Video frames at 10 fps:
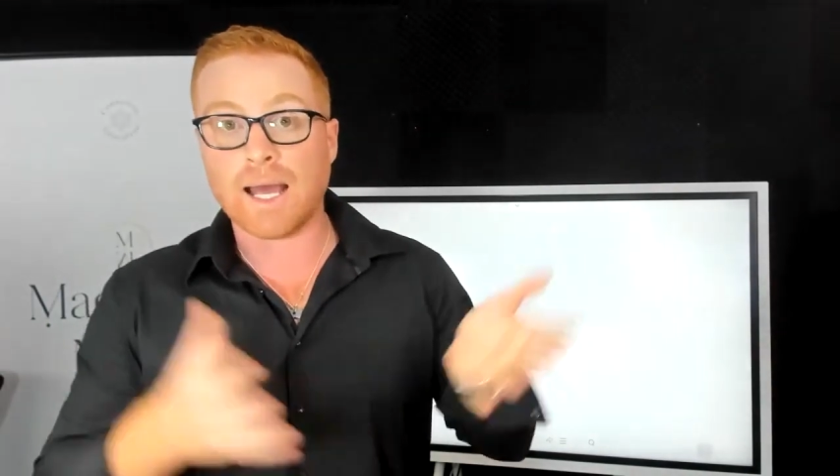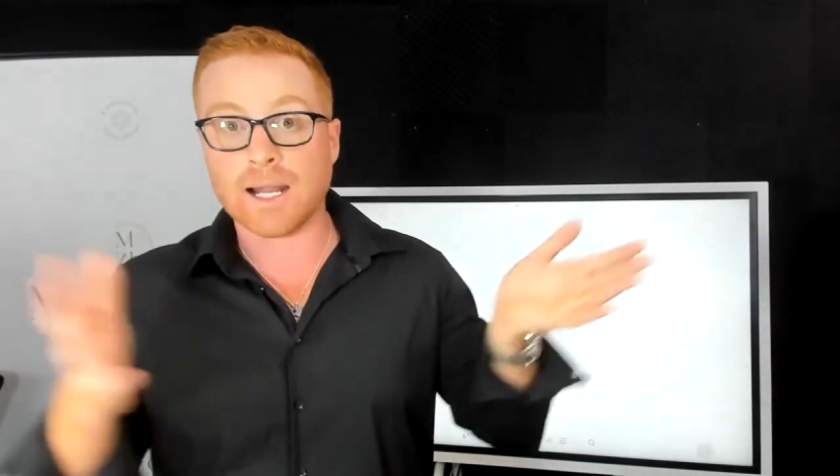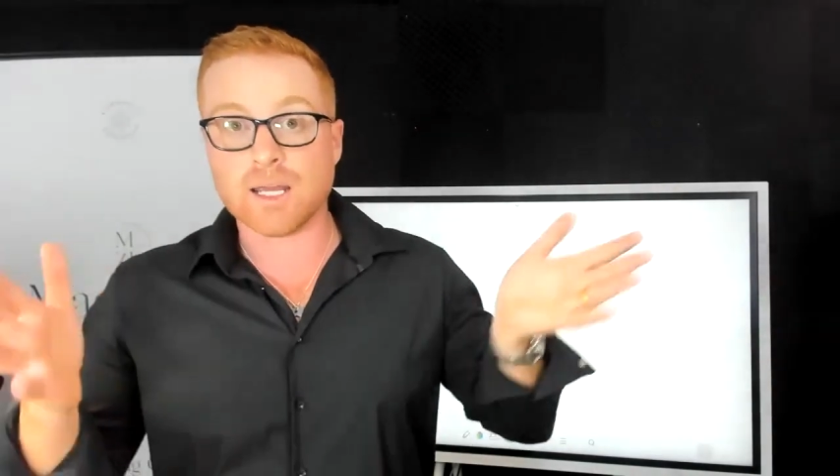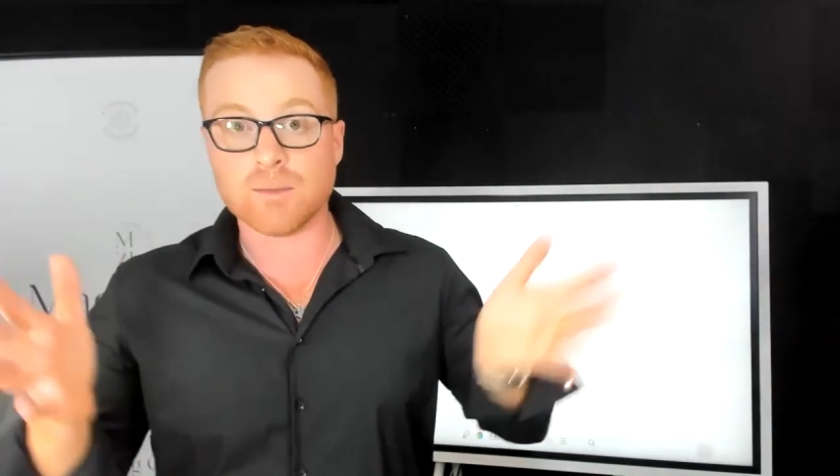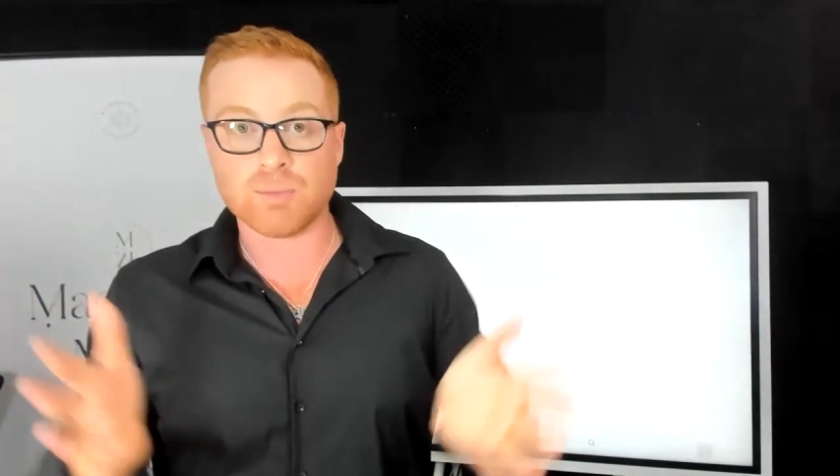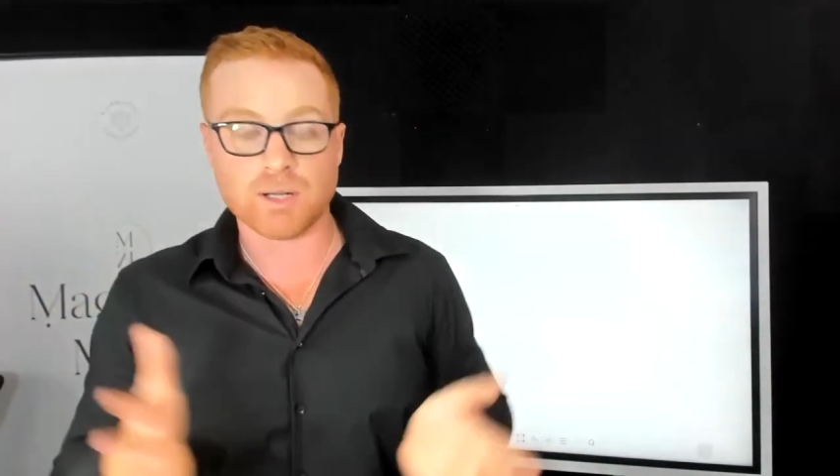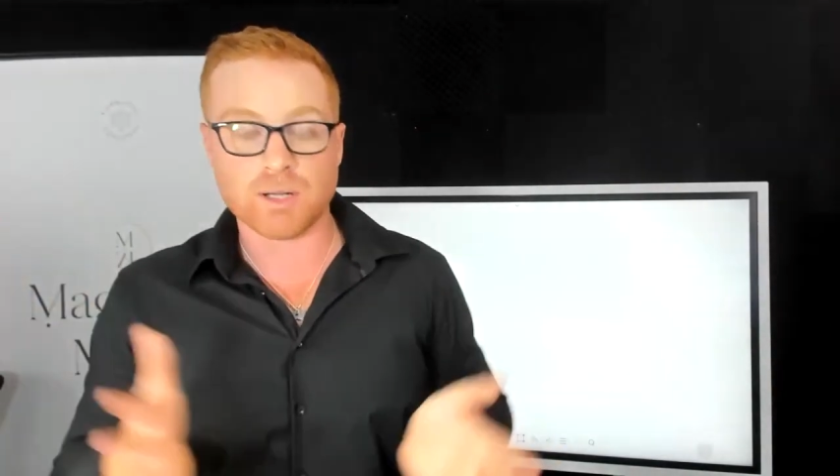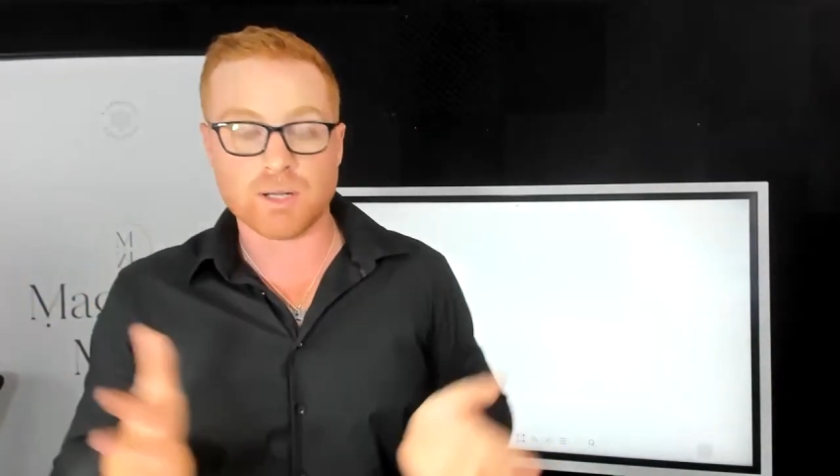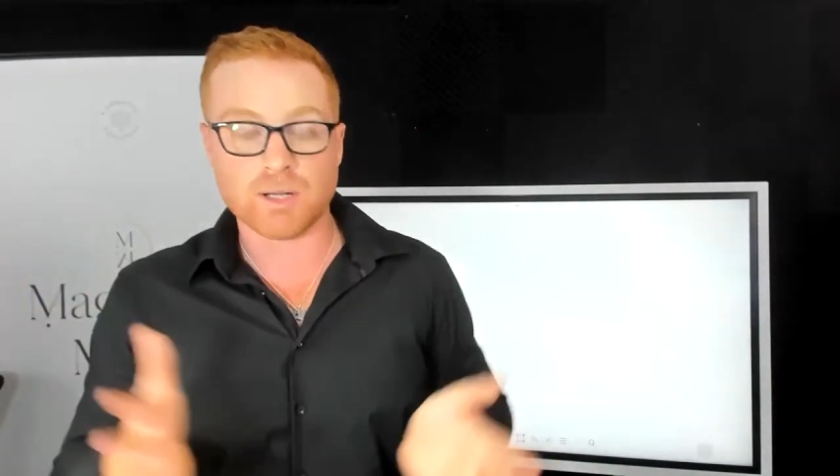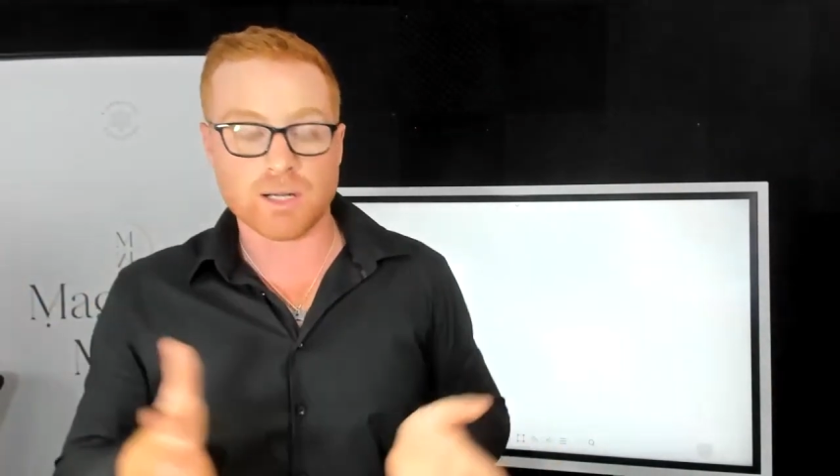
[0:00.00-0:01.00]
LA
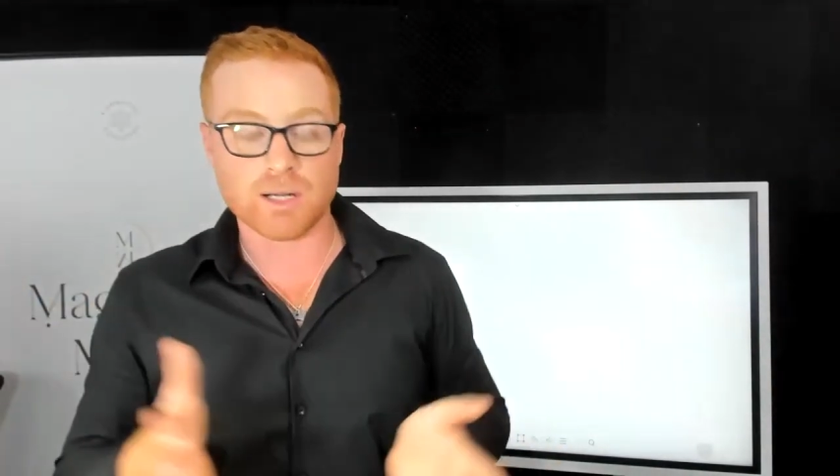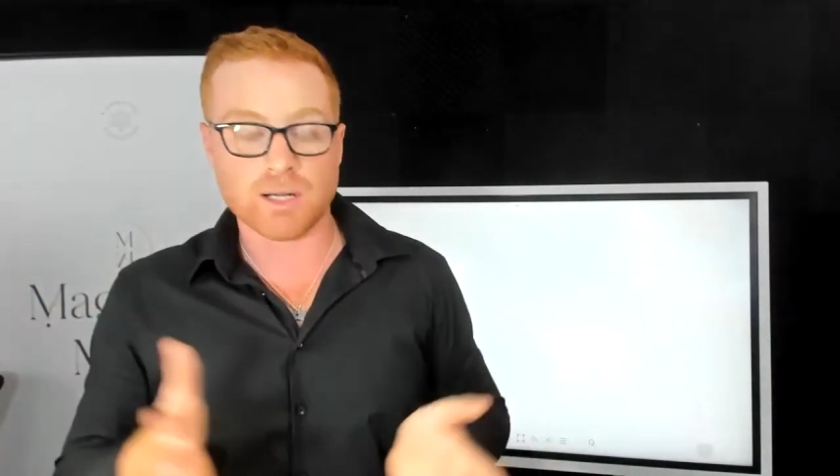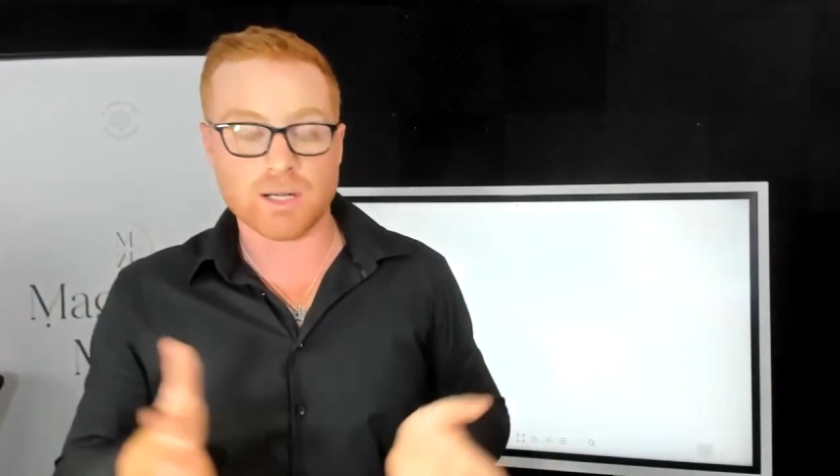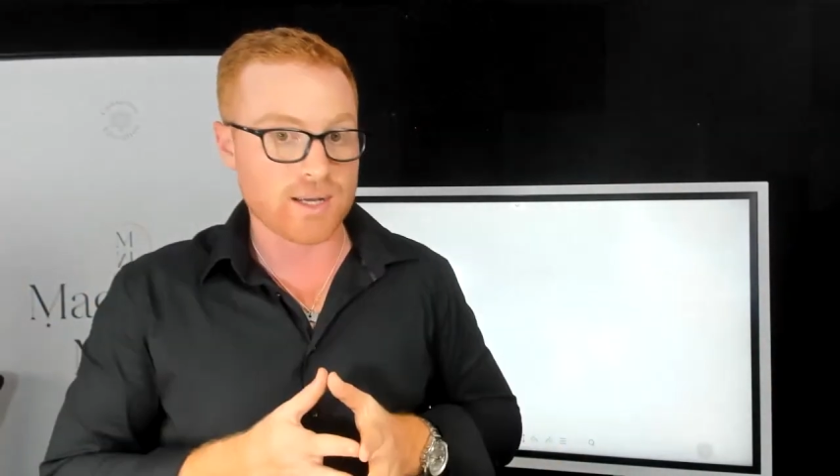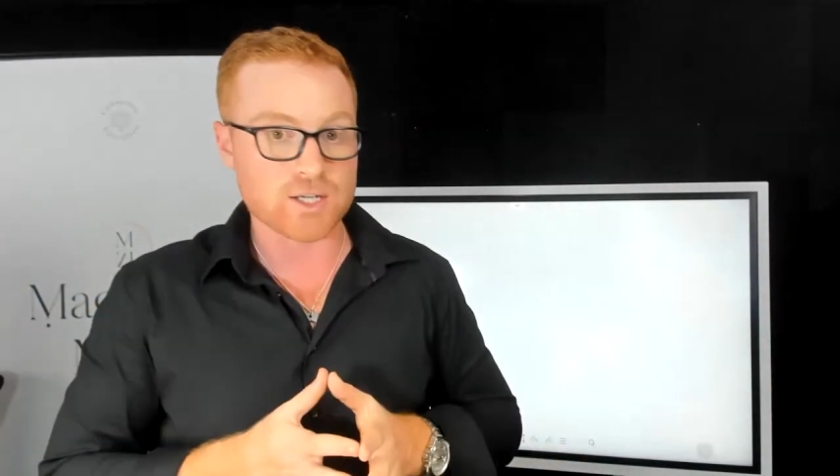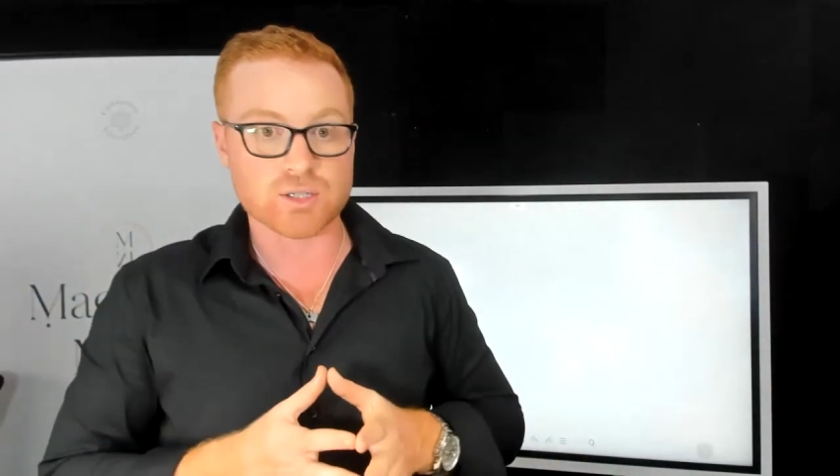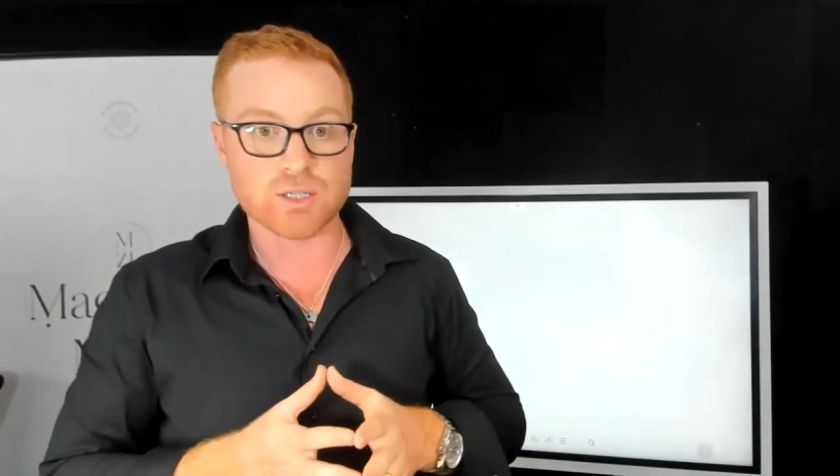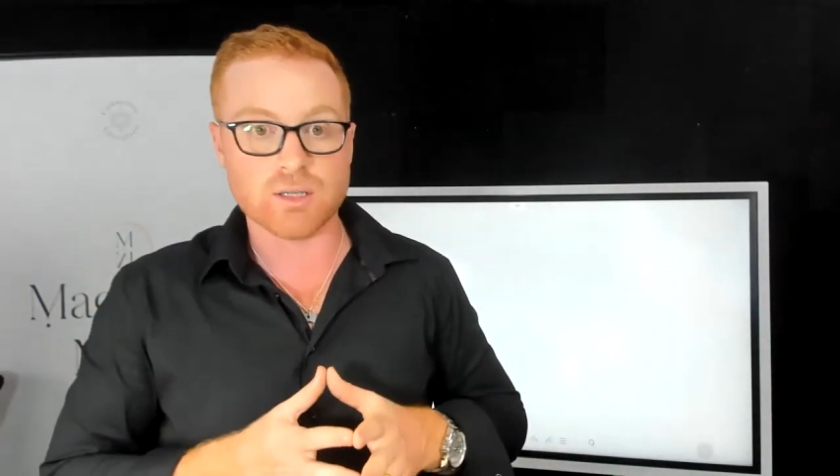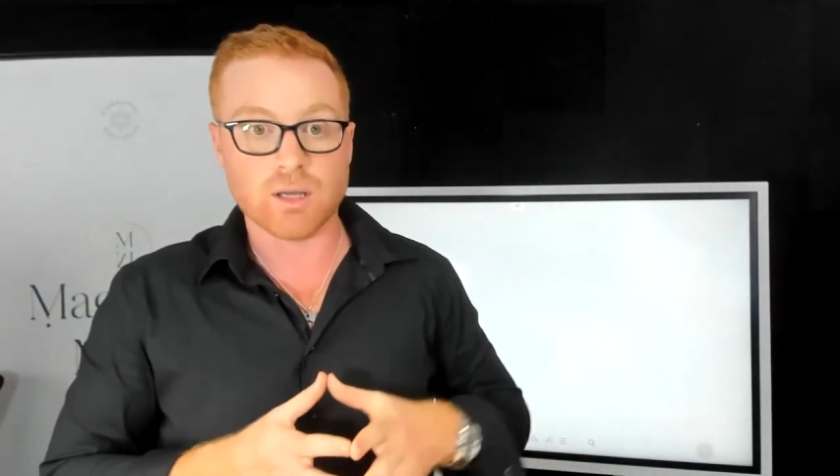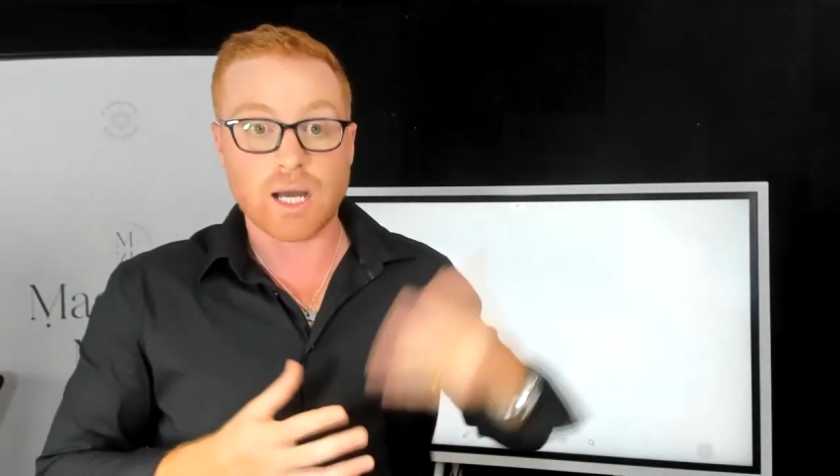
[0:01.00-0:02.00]
police force to
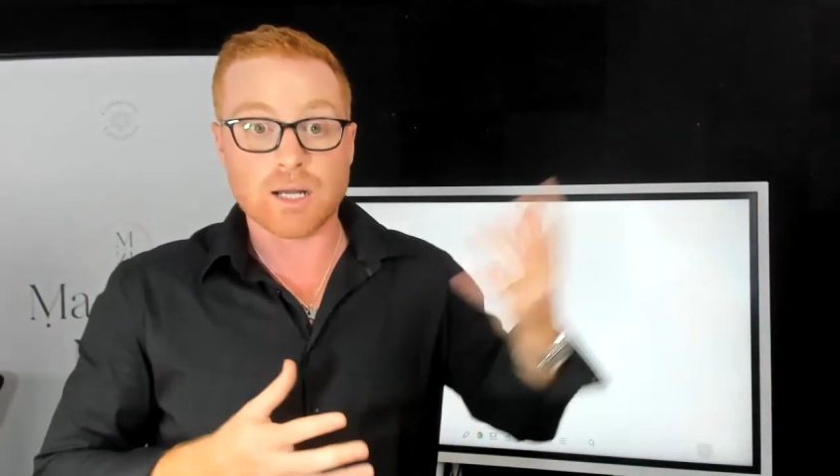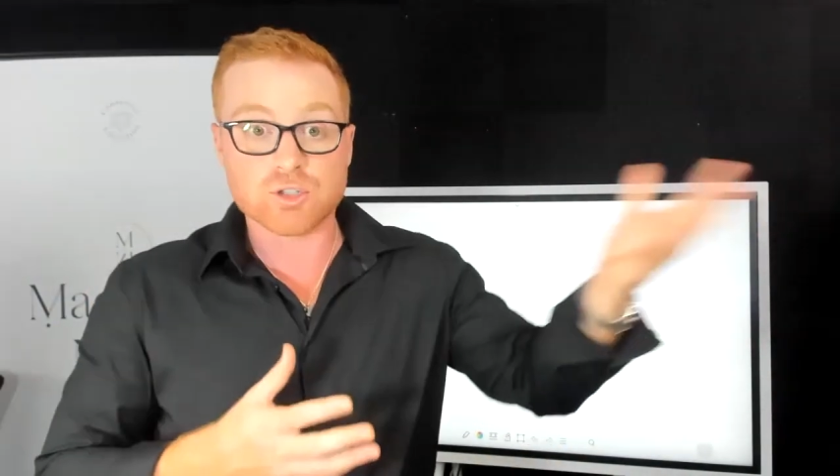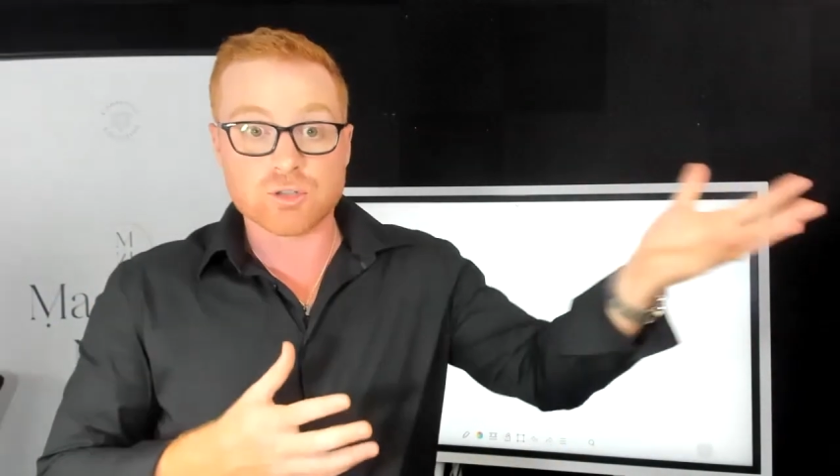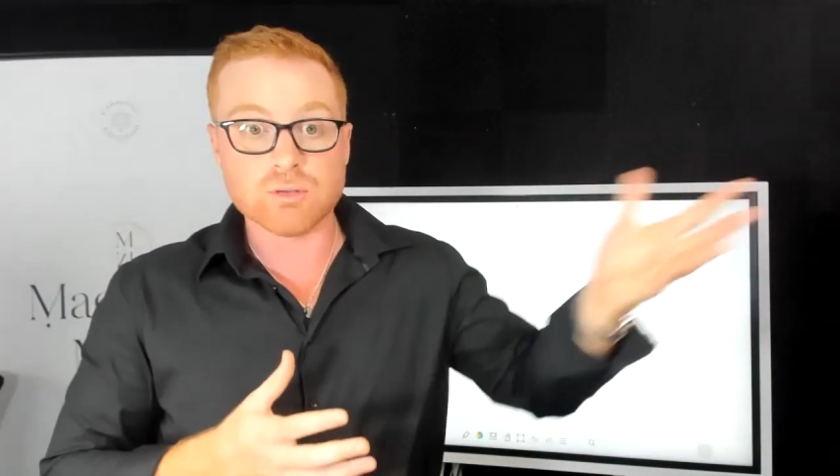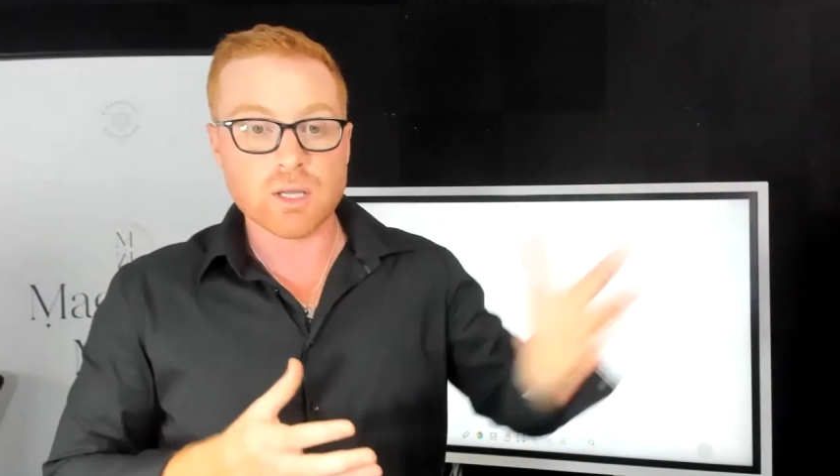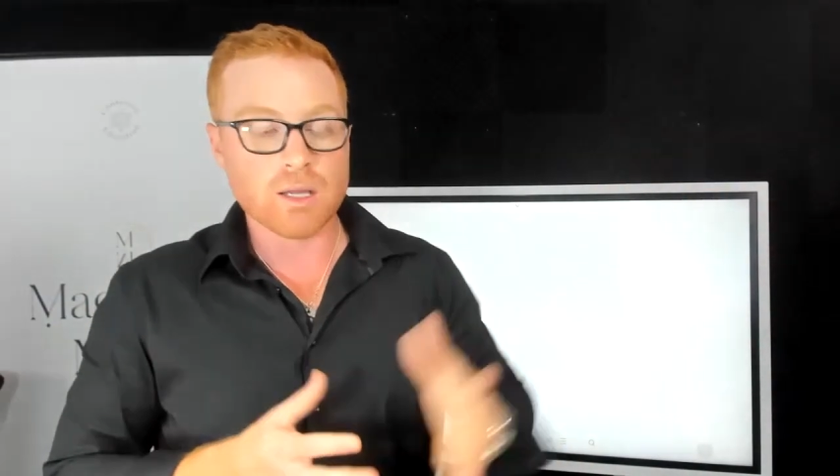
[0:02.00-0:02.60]
actually uh, do